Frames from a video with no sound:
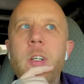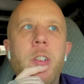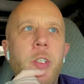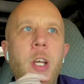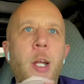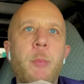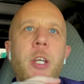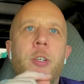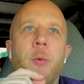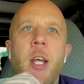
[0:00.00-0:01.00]
you got to be
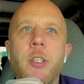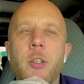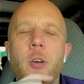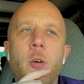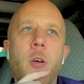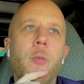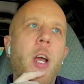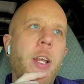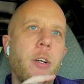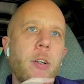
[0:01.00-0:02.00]
a director or a
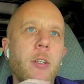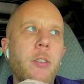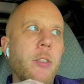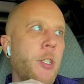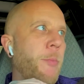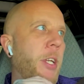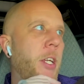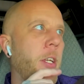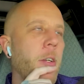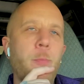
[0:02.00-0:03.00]
writer to
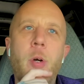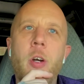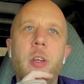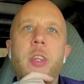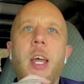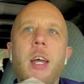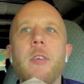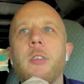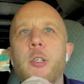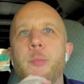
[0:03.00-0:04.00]
be part of
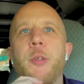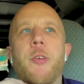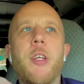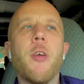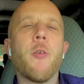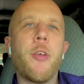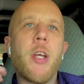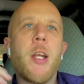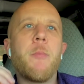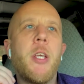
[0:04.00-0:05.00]
that community, or you
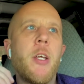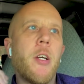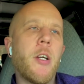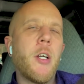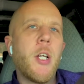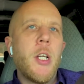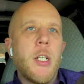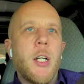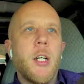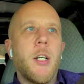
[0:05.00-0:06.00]
got to be a
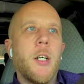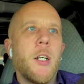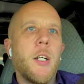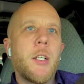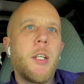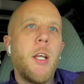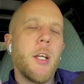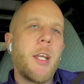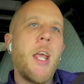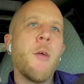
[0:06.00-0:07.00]

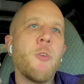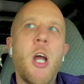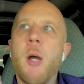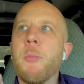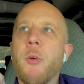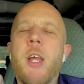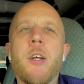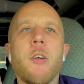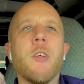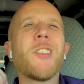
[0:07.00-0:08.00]
camera
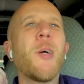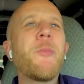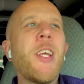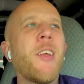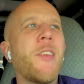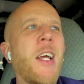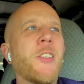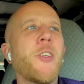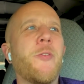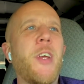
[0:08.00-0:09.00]
operator or something
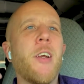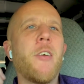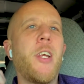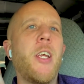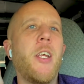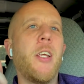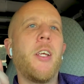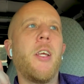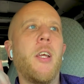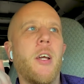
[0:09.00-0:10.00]
that's a
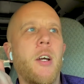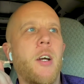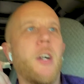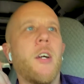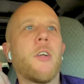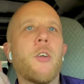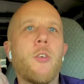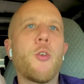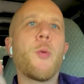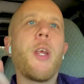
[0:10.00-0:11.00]
very
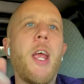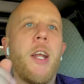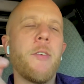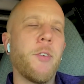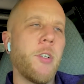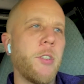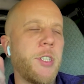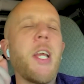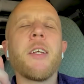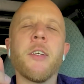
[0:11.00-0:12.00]
creative or
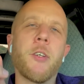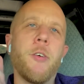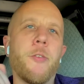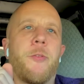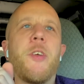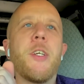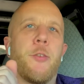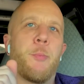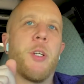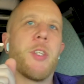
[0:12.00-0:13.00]
technical
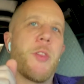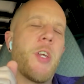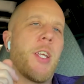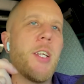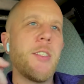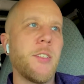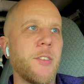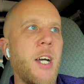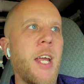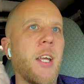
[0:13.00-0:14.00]
field. But the thing is
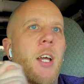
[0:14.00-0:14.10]
like,